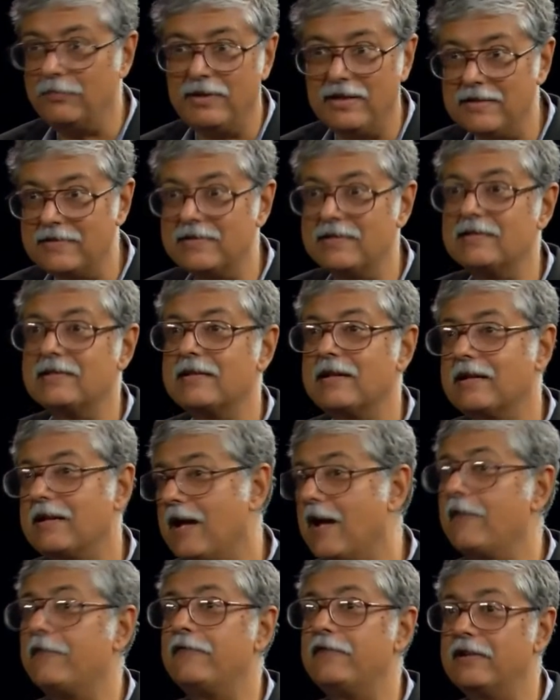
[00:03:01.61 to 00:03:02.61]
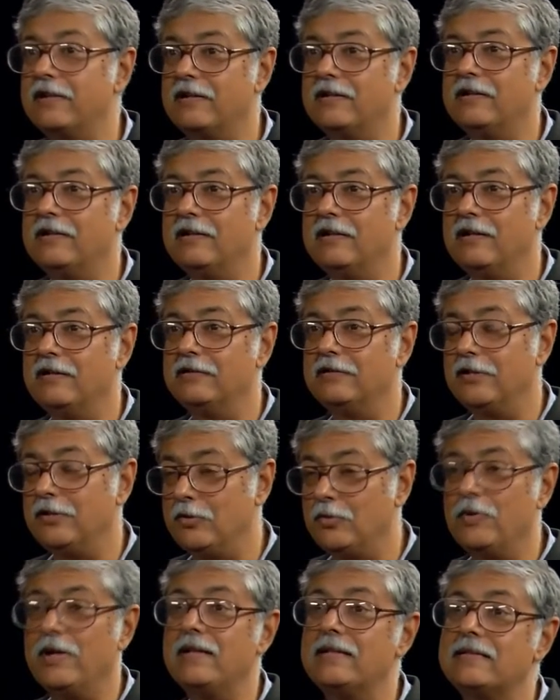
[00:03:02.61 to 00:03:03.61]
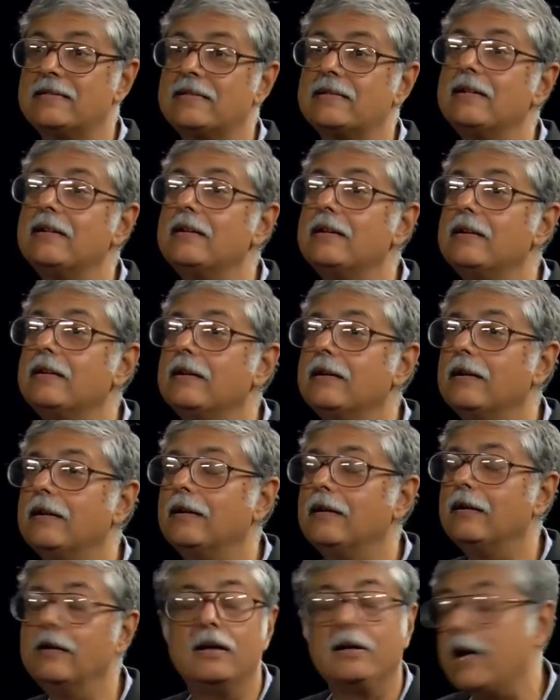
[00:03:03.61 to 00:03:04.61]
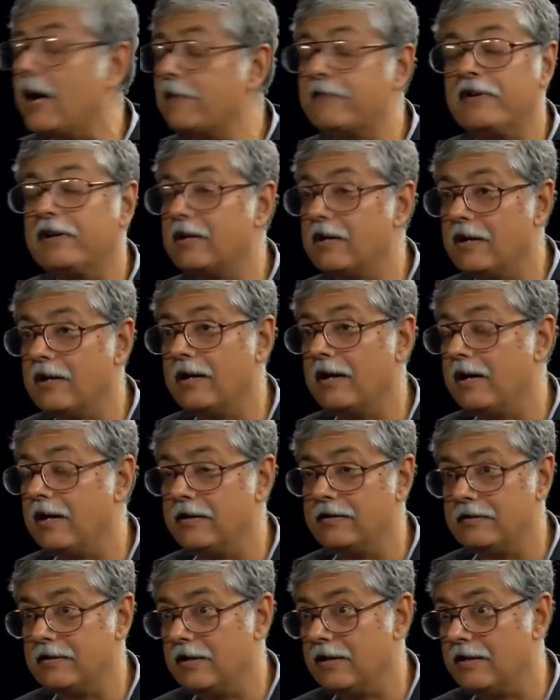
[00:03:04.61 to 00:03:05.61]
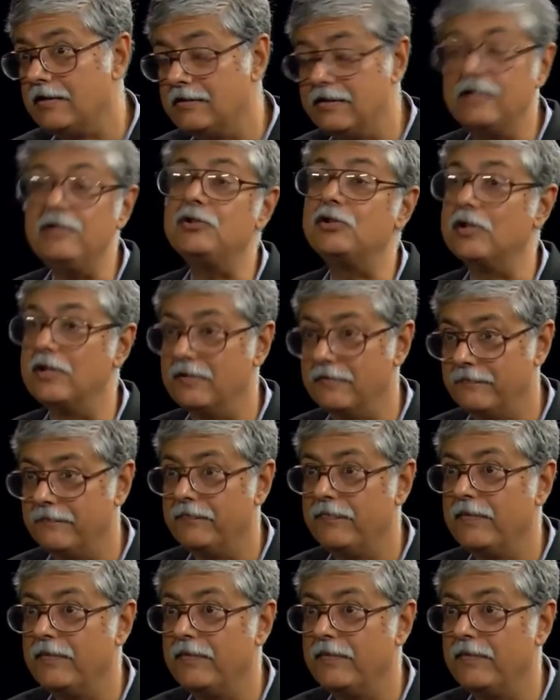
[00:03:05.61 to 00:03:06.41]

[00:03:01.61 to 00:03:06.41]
places like Africa and the U.S., Africa and Asia.